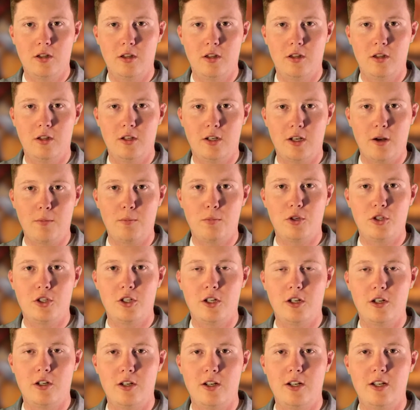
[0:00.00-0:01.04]
the
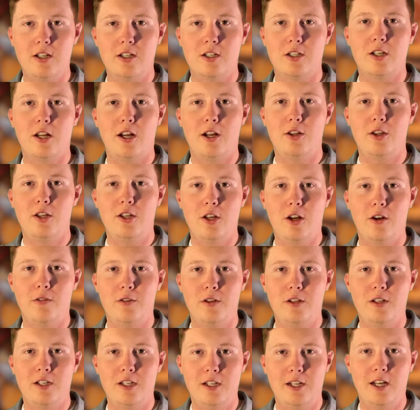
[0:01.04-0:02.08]
temperature inside the
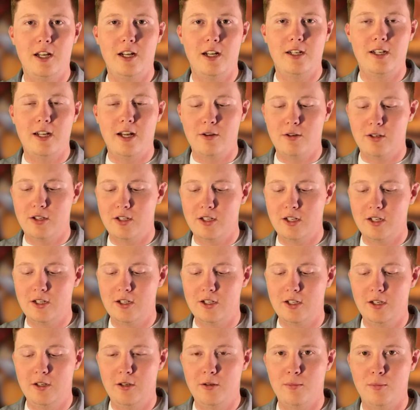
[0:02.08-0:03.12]
oven to get it down to
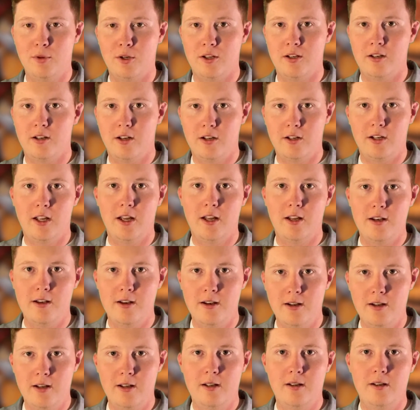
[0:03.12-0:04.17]
60, but again,
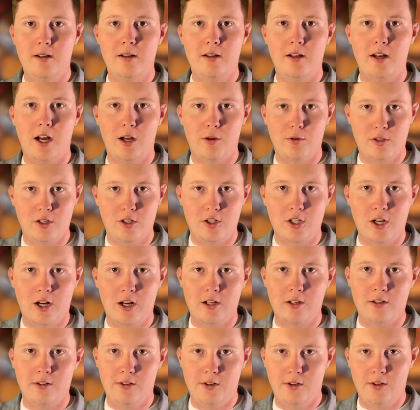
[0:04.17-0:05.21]
I was a
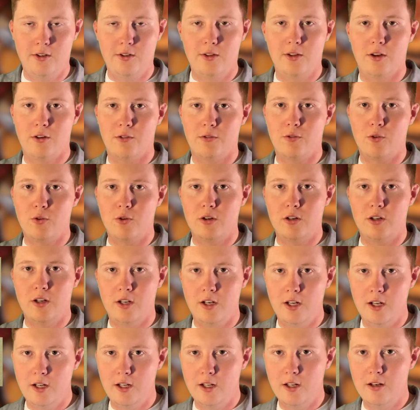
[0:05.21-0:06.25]
child, therefore an
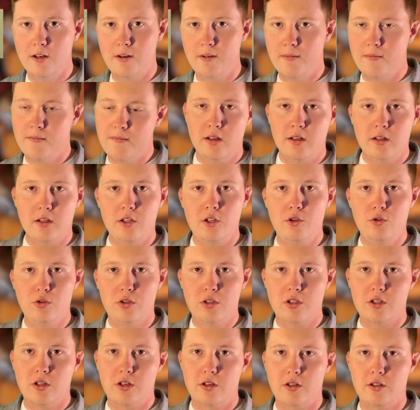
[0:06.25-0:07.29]
idiot. Use
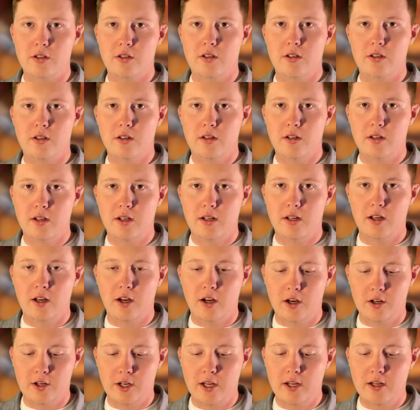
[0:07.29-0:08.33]
salt.
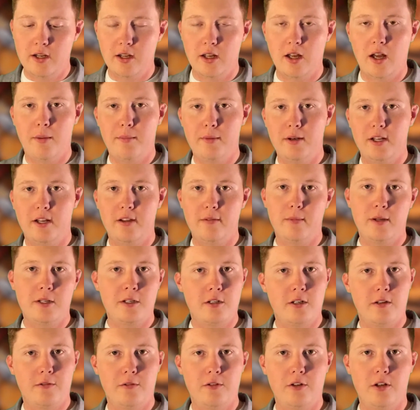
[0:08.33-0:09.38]
Okay, I'm going to give
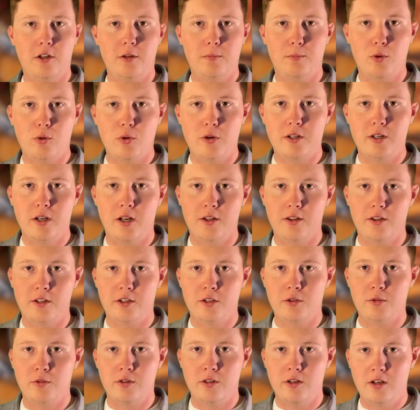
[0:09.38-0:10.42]
myself another point on this
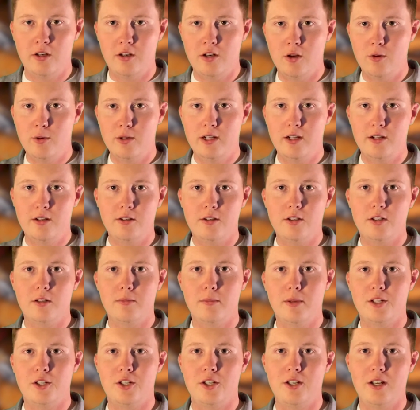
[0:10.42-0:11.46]
one. No one else
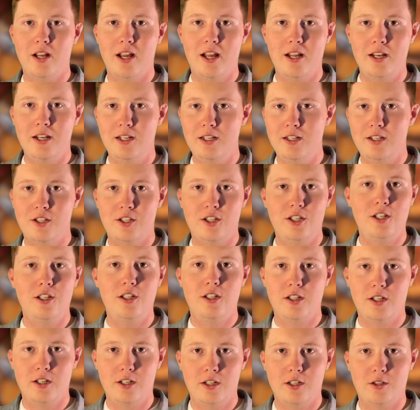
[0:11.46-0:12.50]
mentioned any
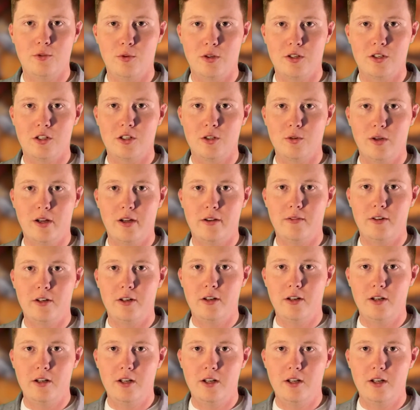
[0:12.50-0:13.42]
seasonings whatsoever.